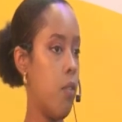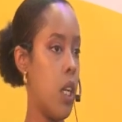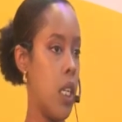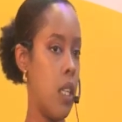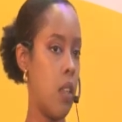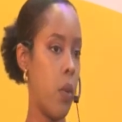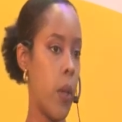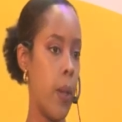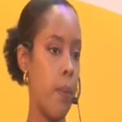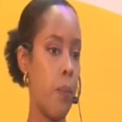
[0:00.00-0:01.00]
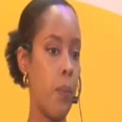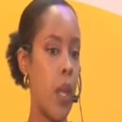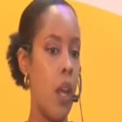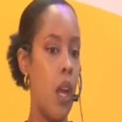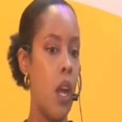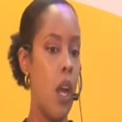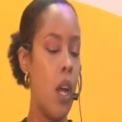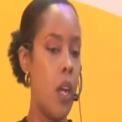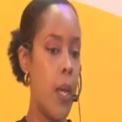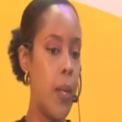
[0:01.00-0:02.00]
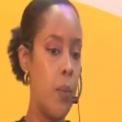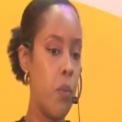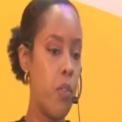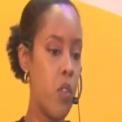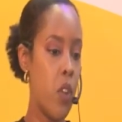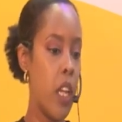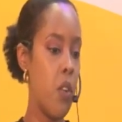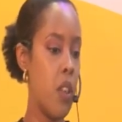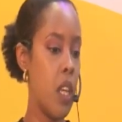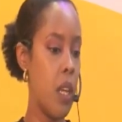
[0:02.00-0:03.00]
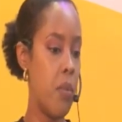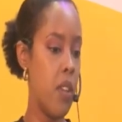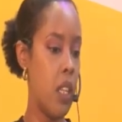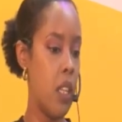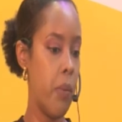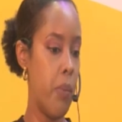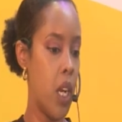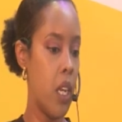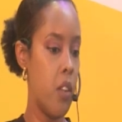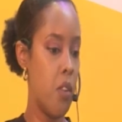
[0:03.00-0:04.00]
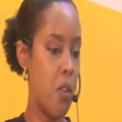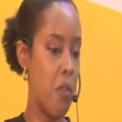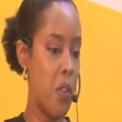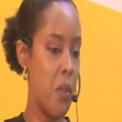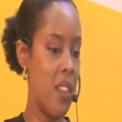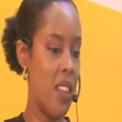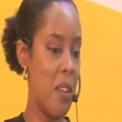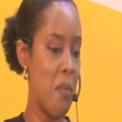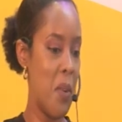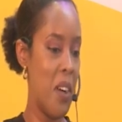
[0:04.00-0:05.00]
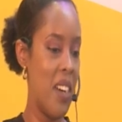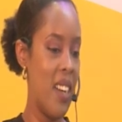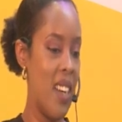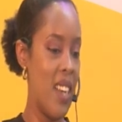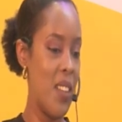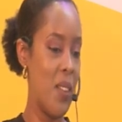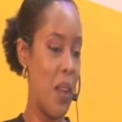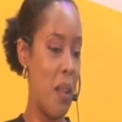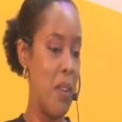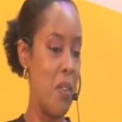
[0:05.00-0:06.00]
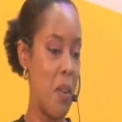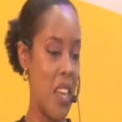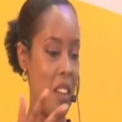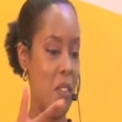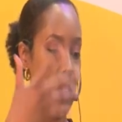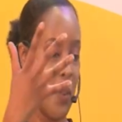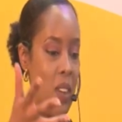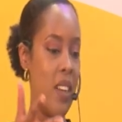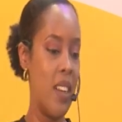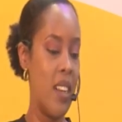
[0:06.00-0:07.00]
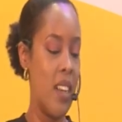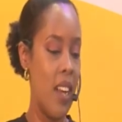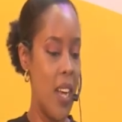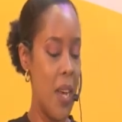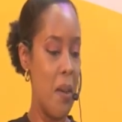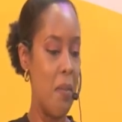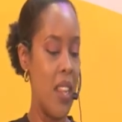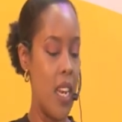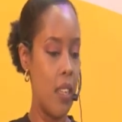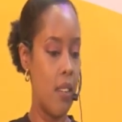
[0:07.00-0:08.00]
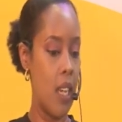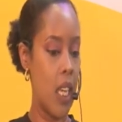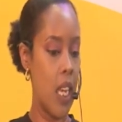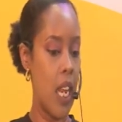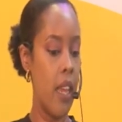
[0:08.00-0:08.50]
Right, okay. First of all, I don't think I'm still in the bracket of youth anymore. So I'll be talking to the next decade.